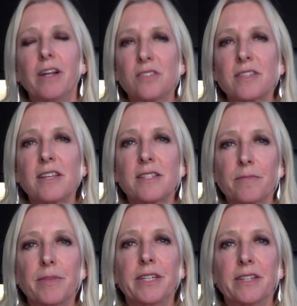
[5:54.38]
Just say
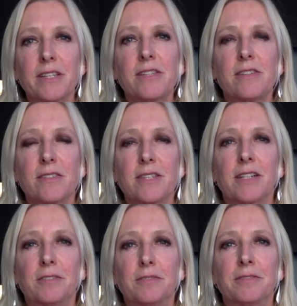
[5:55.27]
something nice to
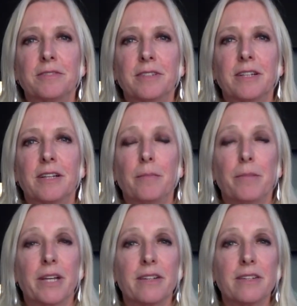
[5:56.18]
yourself,
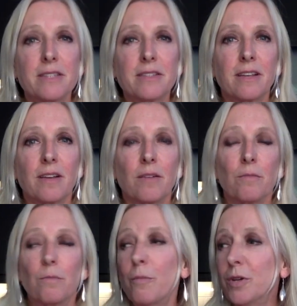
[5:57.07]
because
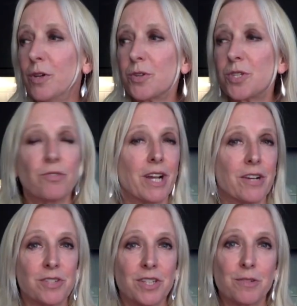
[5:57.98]
when we're not
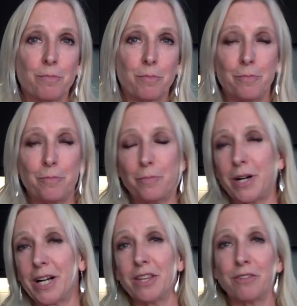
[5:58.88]
surrounded
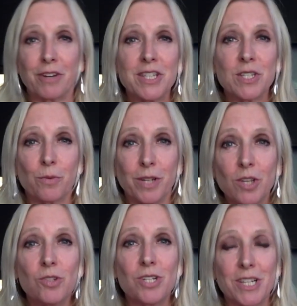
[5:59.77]
by the friends that we're
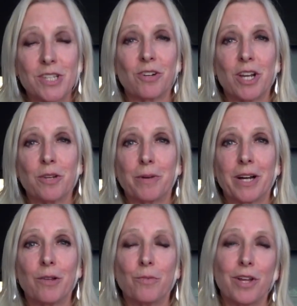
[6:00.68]
usually surrounded
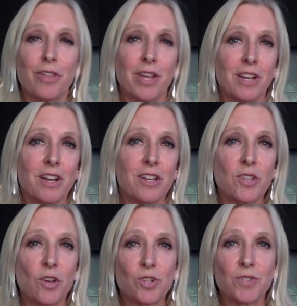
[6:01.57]
by, with
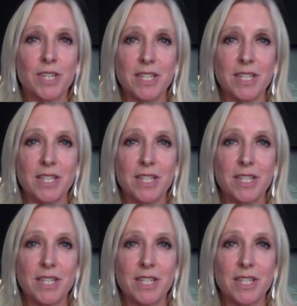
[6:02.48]
social